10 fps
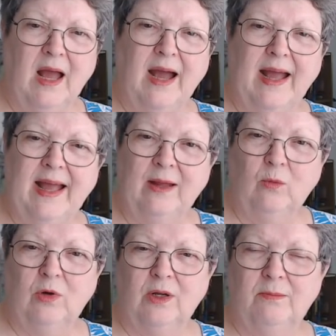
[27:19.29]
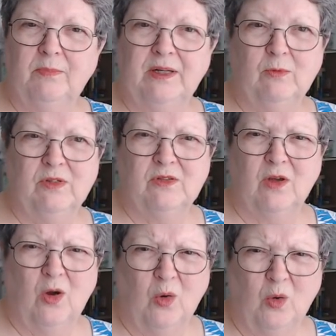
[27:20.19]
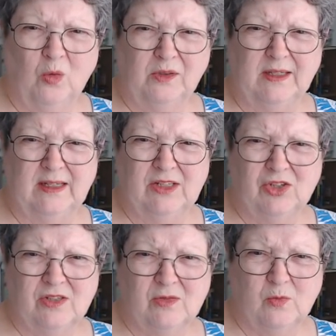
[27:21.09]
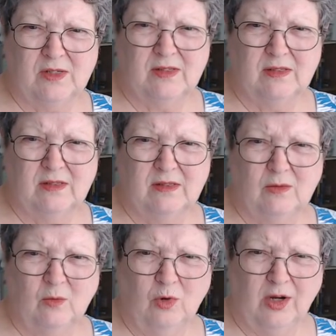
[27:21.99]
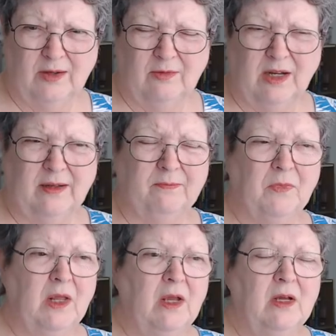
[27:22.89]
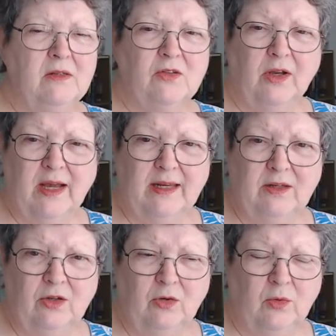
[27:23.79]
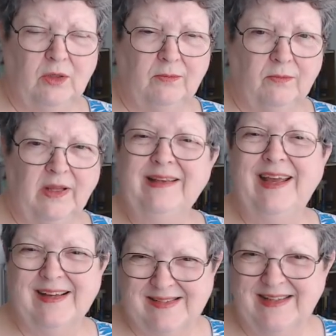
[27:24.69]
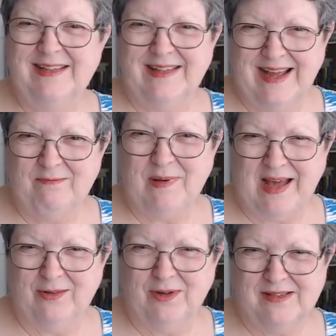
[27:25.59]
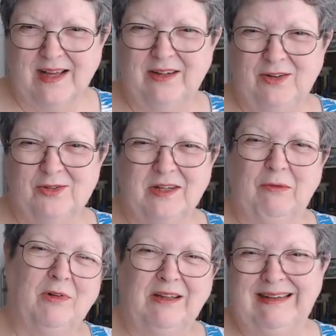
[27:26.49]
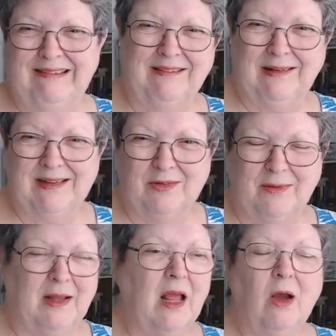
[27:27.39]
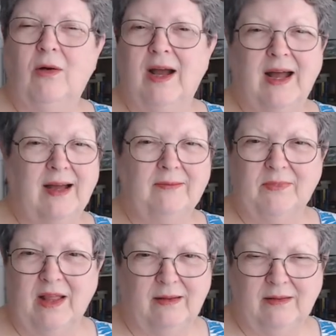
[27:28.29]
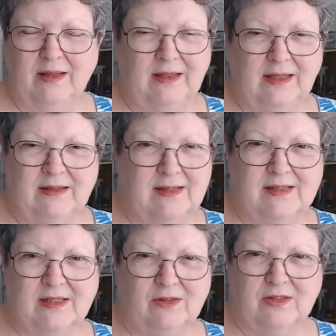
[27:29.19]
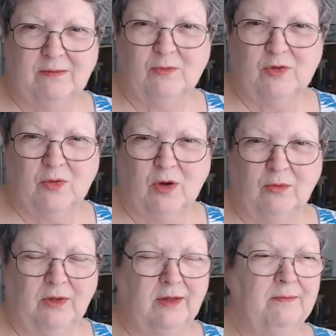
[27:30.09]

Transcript: I had one, but it was old and it just wasn't working right. So I got a new one. And yes, it did have batteries. I know you're saying, well, you didn't. Uh, it did, still something was wrong with it.